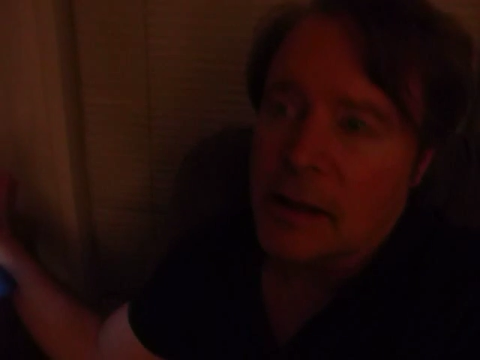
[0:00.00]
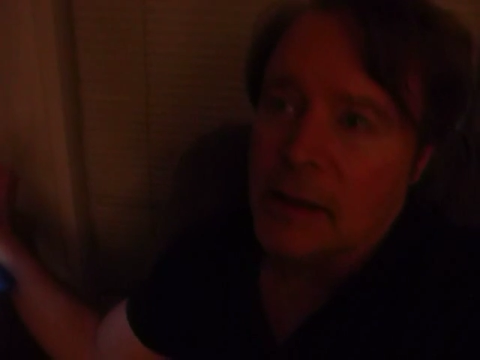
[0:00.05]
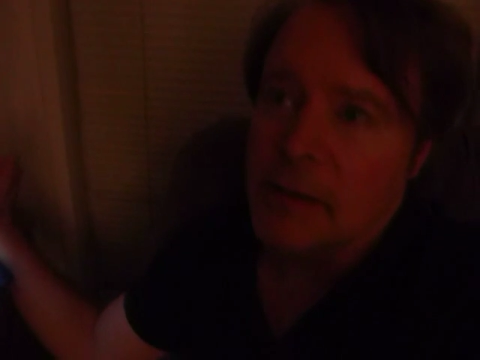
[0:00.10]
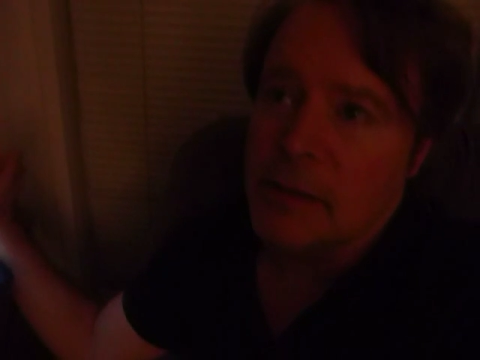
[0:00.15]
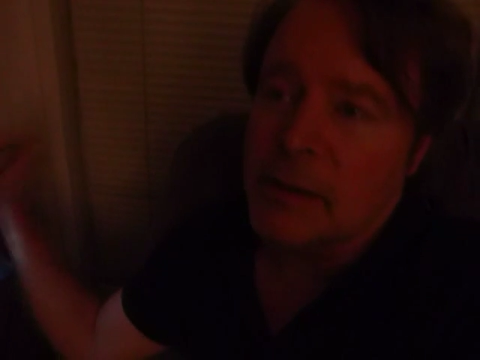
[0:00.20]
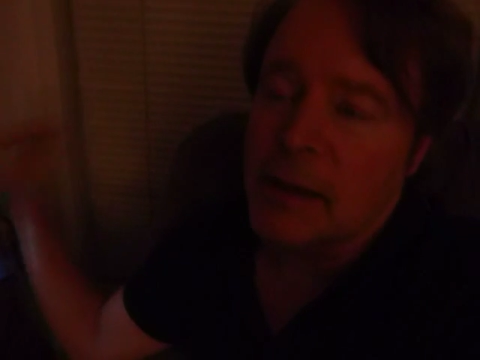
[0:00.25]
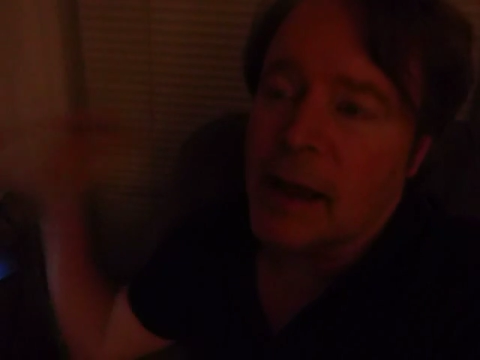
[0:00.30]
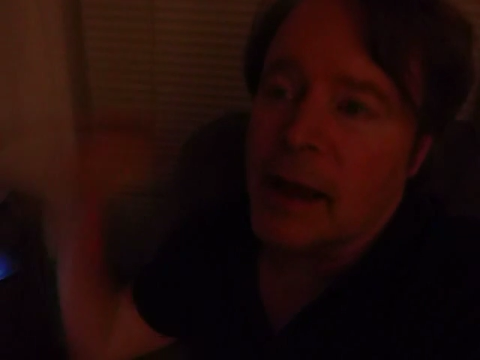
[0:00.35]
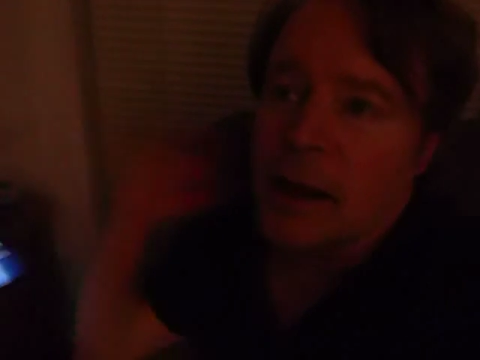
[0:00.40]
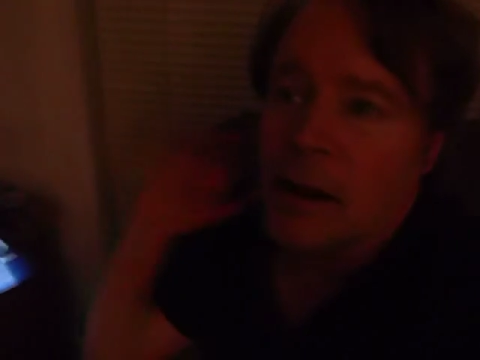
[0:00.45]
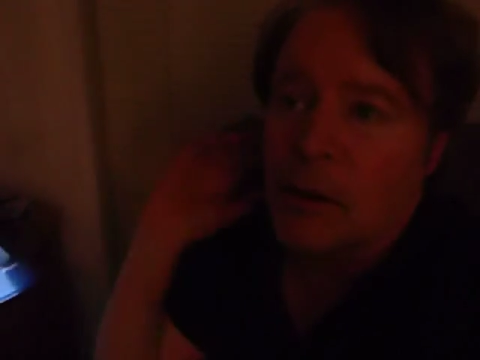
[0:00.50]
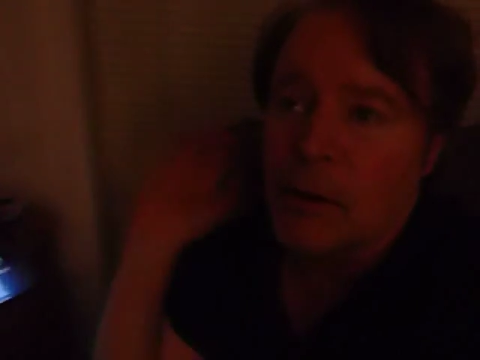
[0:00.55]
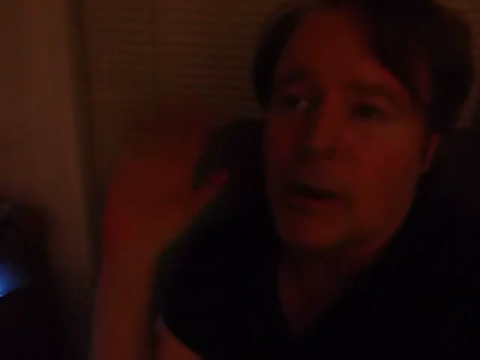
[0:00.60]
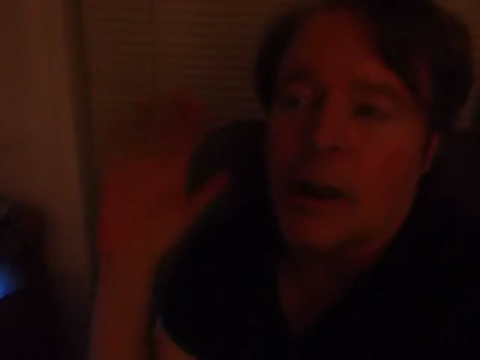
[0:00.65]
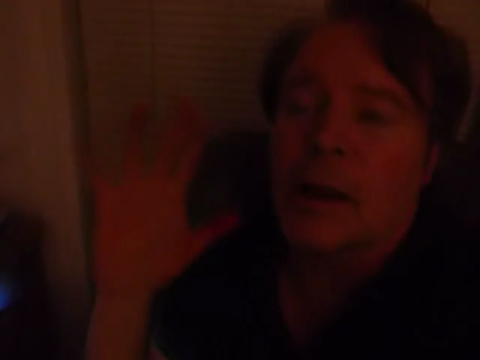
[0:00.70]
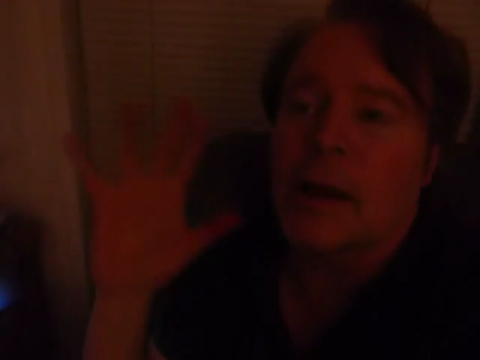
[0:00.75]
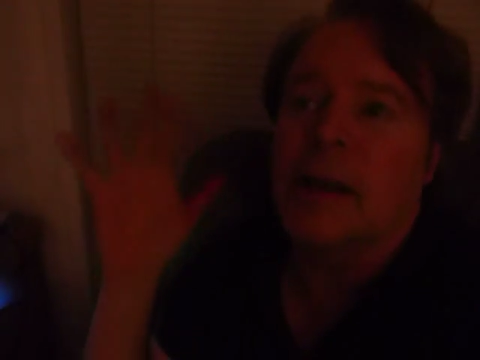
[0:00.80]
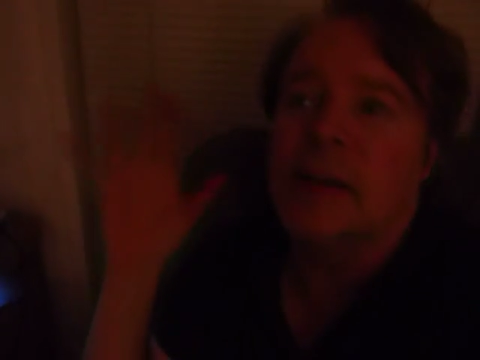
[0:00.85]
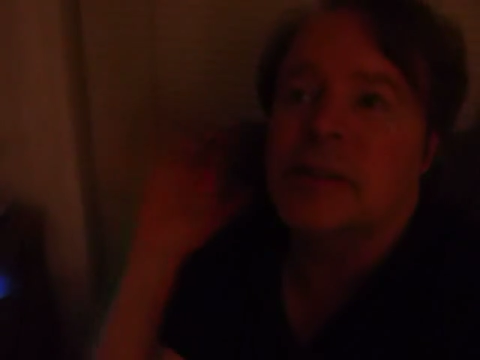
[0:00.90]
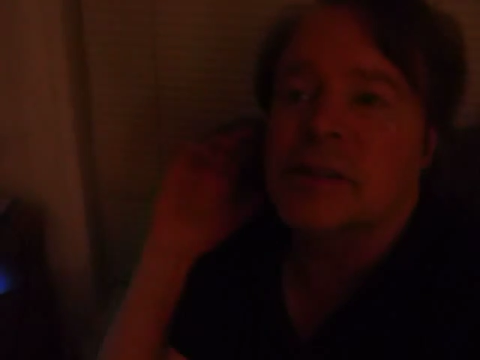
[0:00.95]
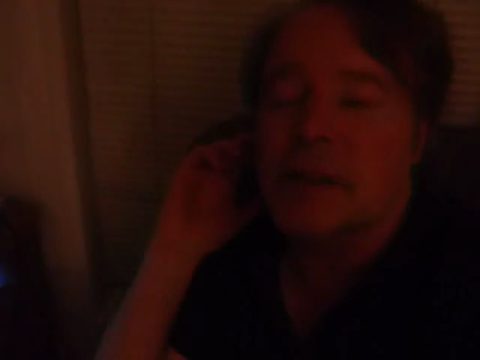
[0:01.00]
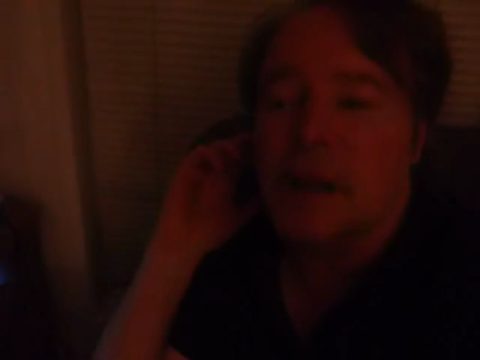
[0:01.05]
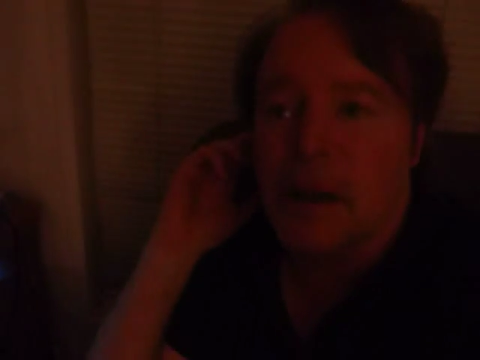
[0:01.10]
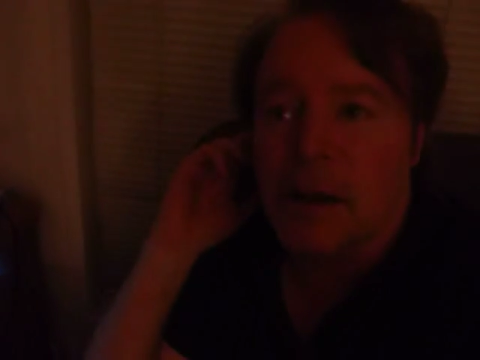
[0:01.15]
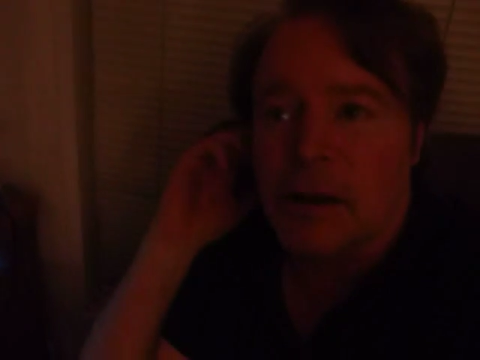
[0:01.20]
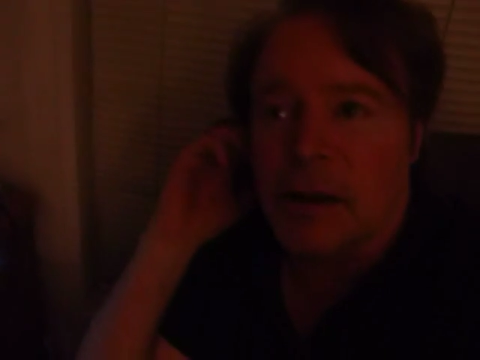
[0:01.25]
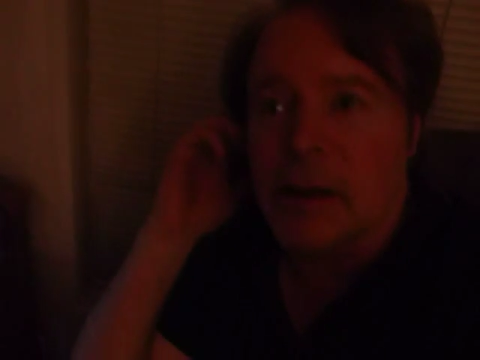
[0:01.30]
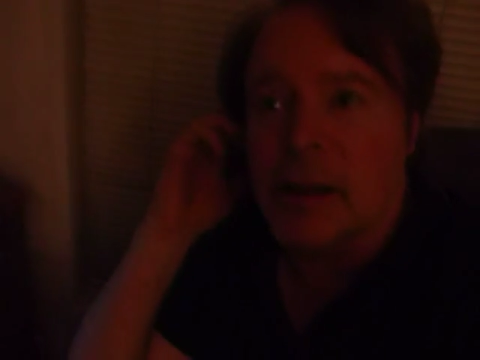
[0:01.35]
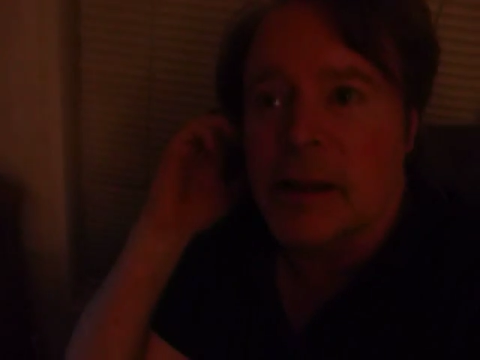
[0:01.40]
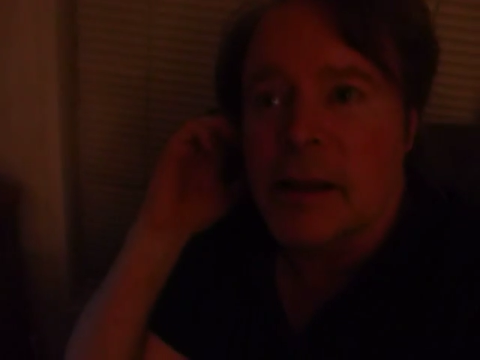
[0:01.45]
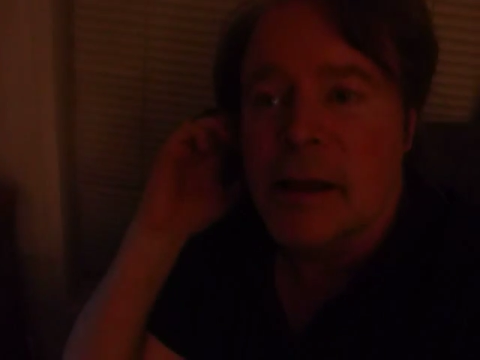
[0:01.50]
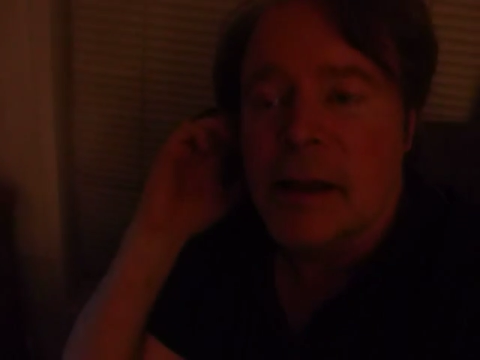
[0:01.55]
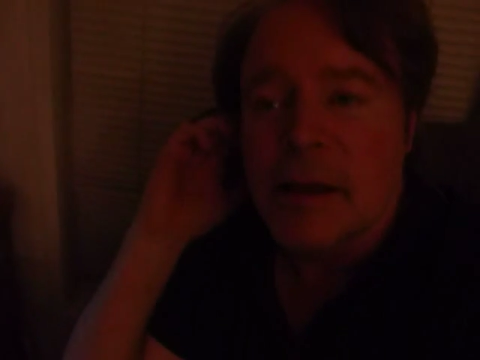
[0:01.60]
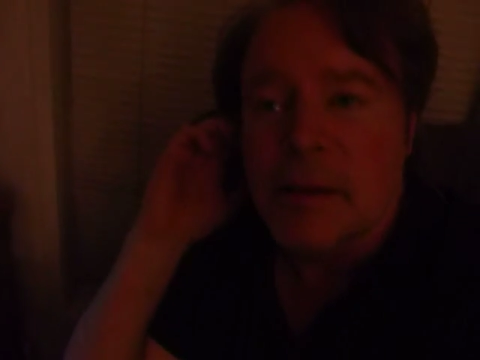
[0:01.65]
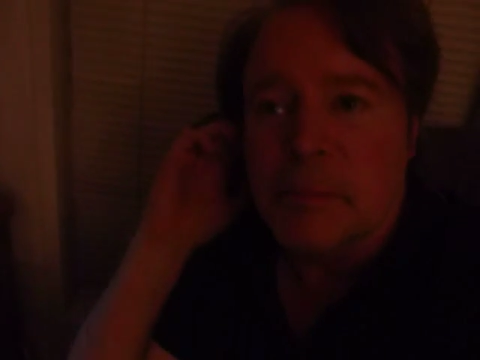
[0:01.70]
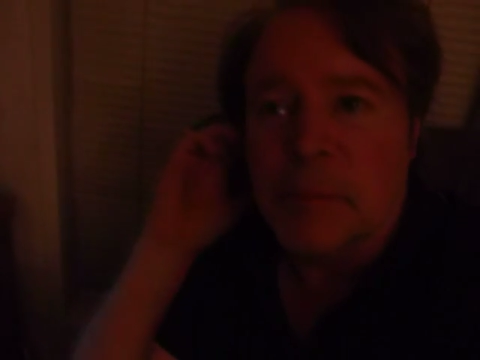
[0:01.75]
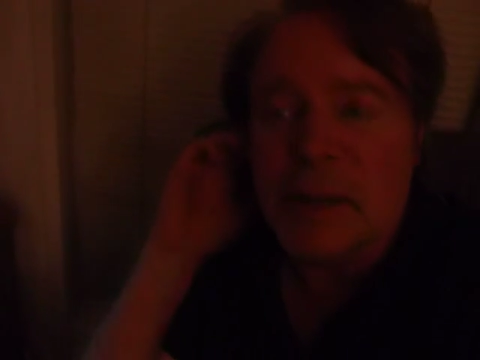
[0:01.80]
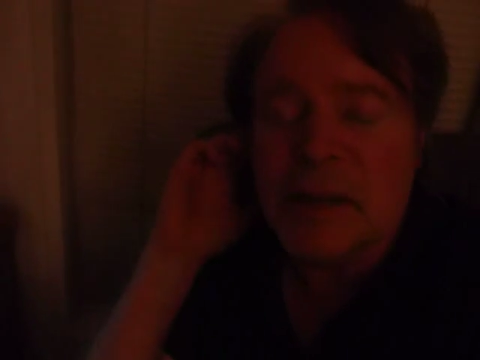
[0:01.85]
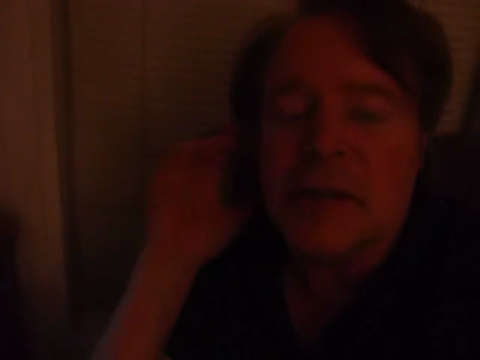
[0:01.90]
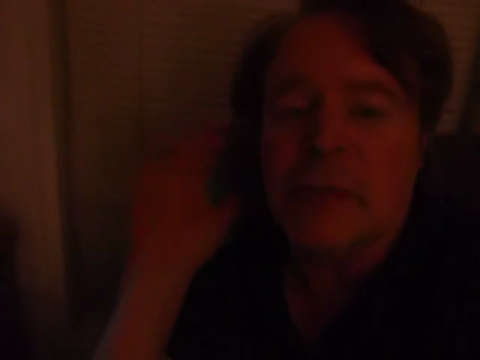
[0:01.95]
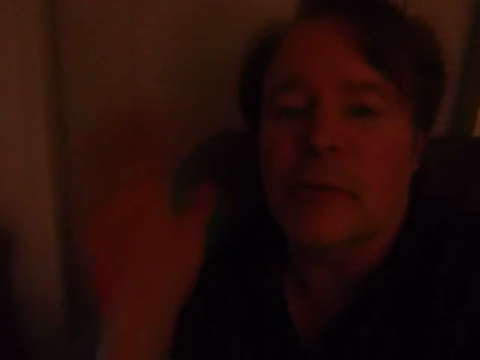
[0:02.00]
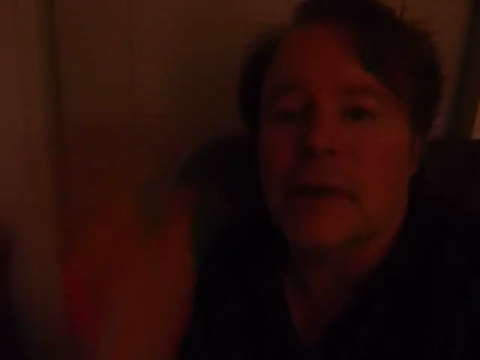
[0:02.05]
The guy, oh, I, I basically